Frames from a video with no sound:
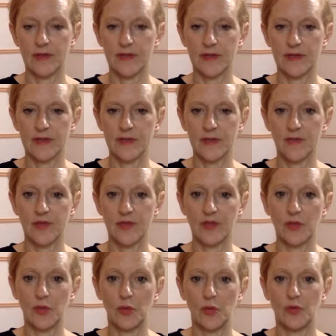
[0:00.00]
something
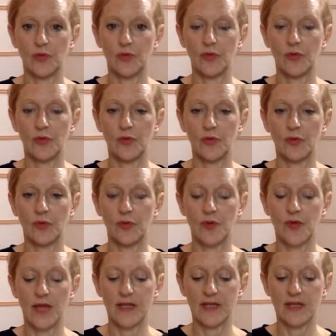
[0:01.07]
you want to
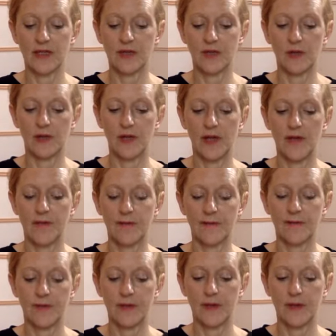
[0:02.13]
create in your life.